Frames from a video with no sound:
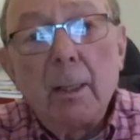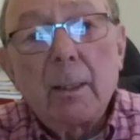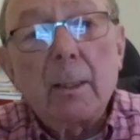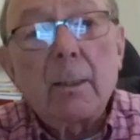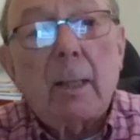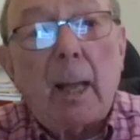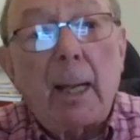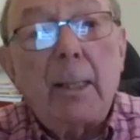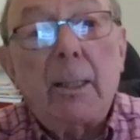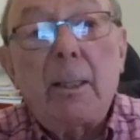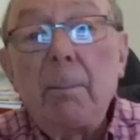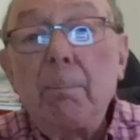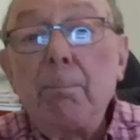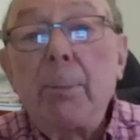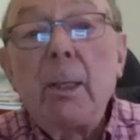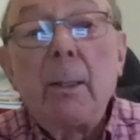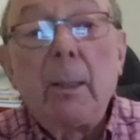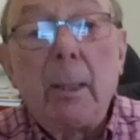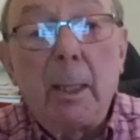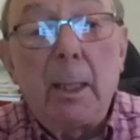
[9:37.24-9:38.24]
that they can
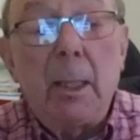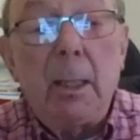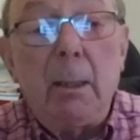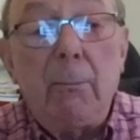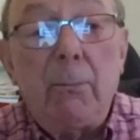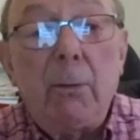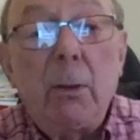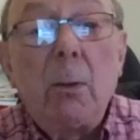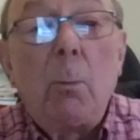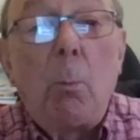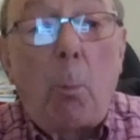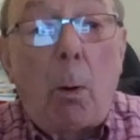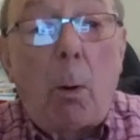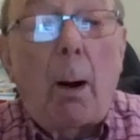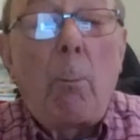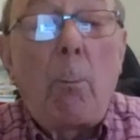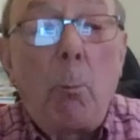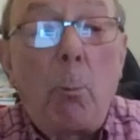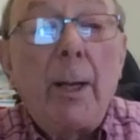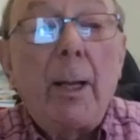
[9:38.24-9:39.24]
believe
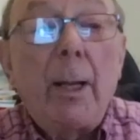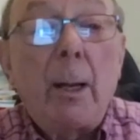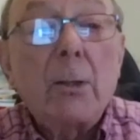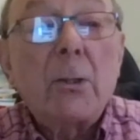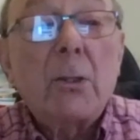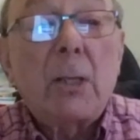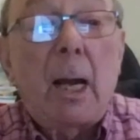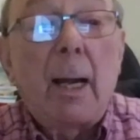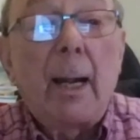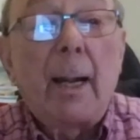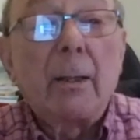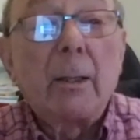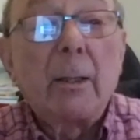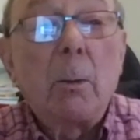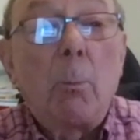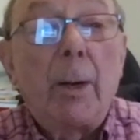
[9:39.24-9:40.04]
what we are saying,